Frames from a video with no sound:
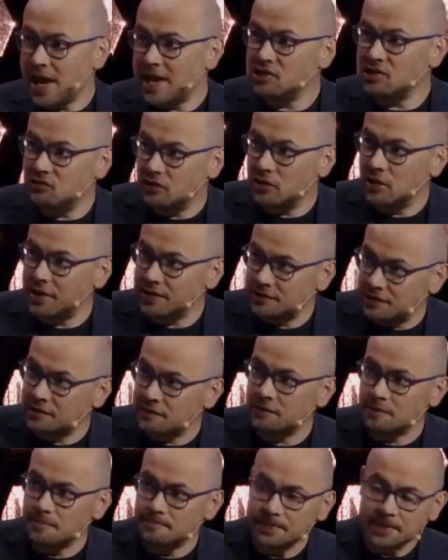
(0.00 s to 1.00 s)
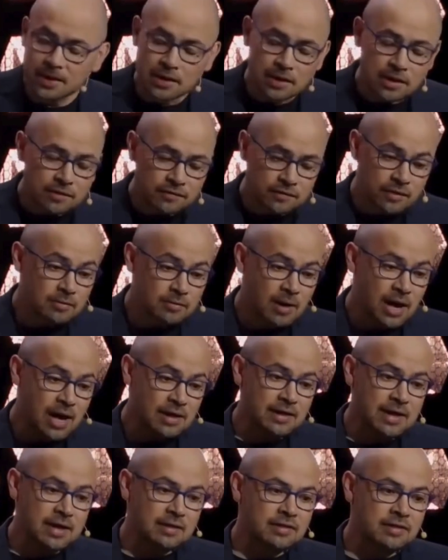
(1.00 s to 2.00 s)
AGI system. So I
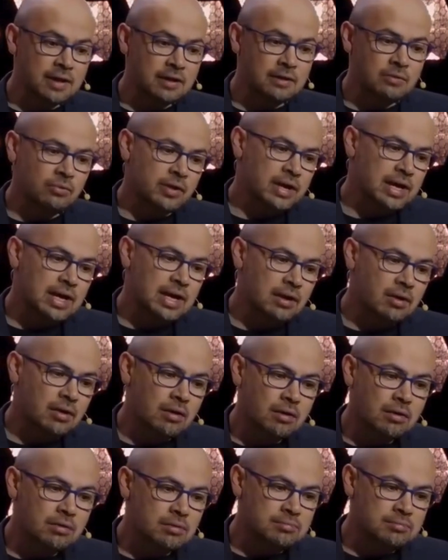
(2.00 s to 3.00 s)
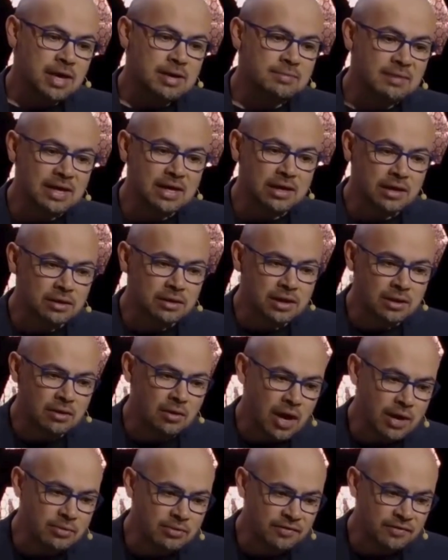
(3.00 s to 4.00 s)
think that we are maybe, you know,
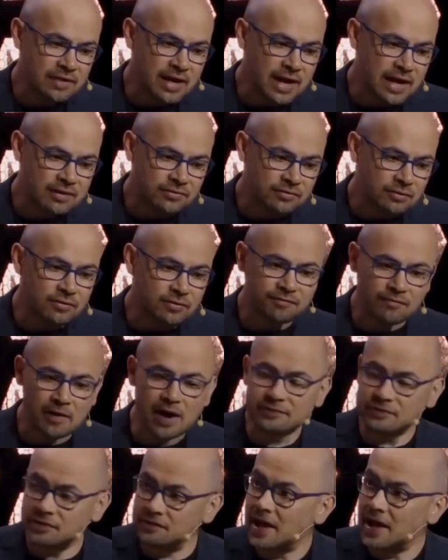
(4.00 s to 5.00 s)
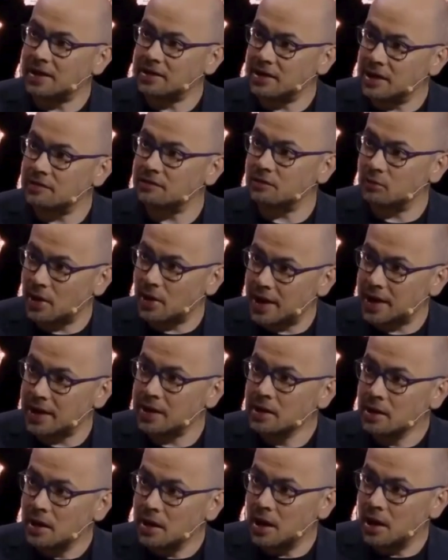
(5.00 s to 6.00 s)
I would say sort of 5 to 10 years away
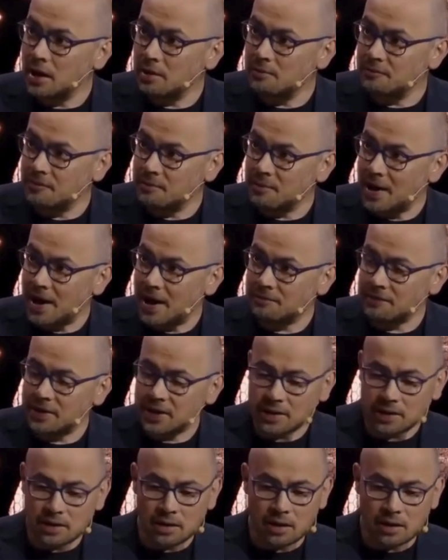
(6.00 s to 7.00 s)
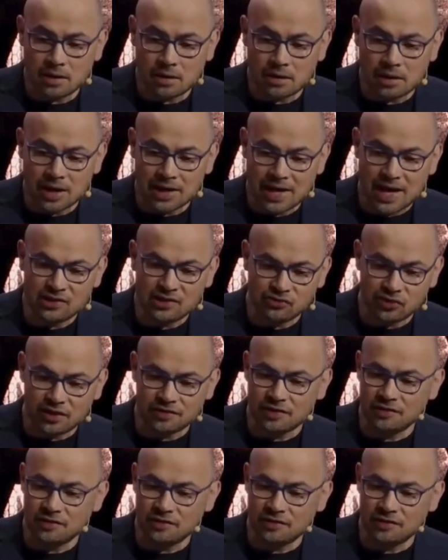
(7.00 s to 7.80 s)
from having an AGI